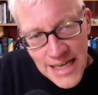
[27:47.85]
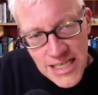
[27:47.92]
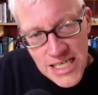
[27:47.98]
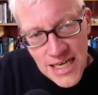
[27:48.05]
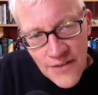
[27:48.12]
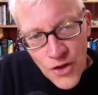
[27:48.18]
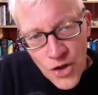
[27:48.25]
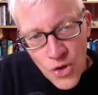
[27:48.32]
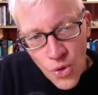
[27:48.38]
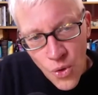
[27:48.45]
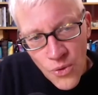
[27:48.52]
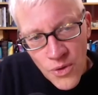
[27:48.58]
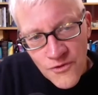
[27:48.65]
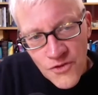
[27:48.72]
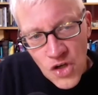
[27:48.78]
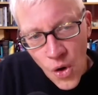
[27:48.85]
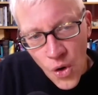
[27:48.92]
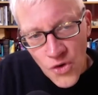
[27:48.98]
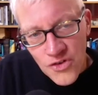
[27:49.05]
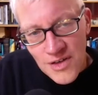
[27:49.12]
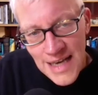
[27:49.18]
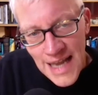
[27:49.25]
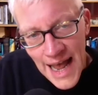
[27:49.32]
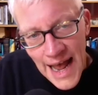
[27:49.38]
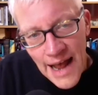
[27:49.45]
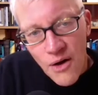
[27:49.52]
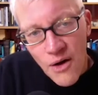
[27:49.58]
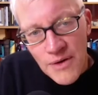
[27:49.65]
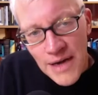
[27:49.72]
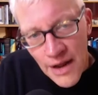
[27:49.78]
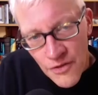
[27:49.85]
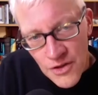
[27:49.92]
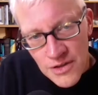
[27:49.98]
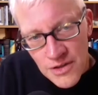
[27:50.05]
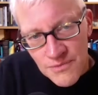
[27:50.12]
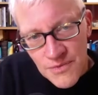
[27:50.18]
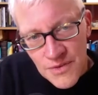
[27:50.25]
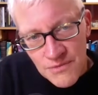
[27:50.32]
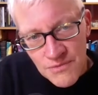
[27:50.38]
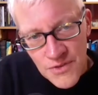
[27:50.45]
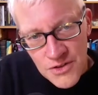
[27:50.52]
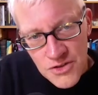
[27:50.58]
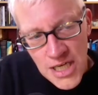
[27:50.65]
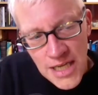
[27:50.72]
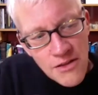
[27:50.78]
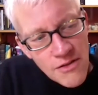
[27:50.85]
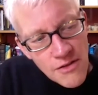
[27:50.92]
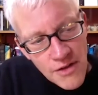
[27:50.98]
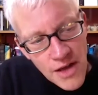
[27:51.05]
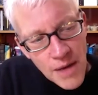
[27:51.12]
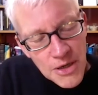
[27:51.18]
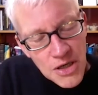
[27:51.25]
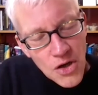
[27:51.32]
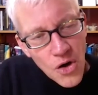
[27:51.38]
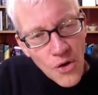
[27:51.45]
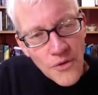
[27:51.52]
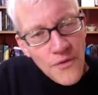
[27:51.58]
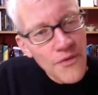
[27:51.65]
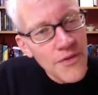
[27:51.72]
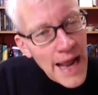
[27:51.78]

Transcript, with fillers: actually, the law of God now that Jesus has come and gone,